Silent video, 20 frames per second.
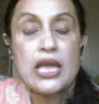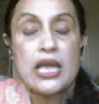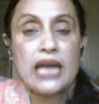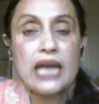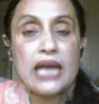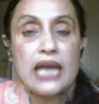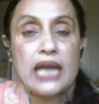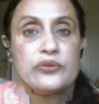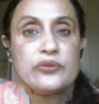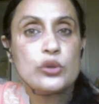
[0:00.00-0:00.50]

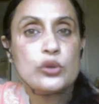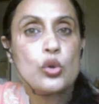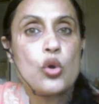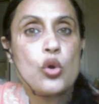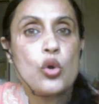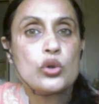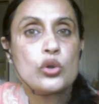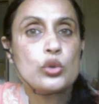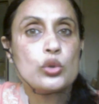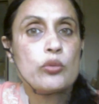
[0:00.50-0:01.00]
And if you
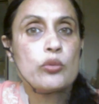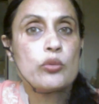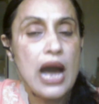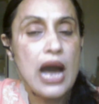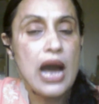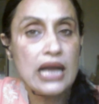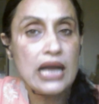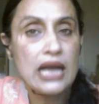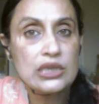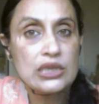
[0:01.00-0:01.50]
go to
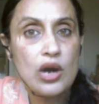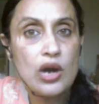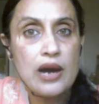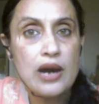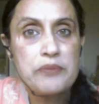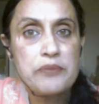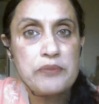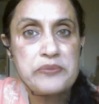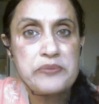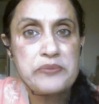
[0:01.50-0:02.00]

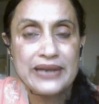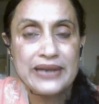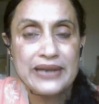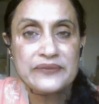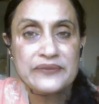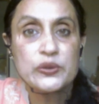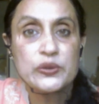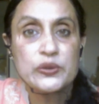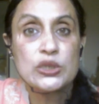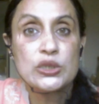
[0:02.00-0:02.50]
Aloha
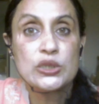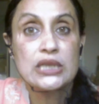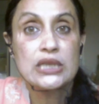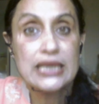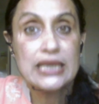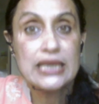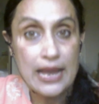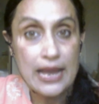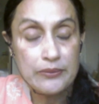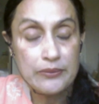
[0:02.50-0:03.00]
Mindful
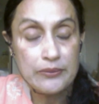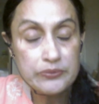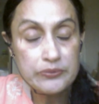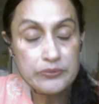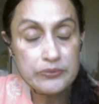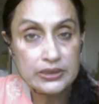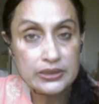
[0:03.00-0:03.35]
Camp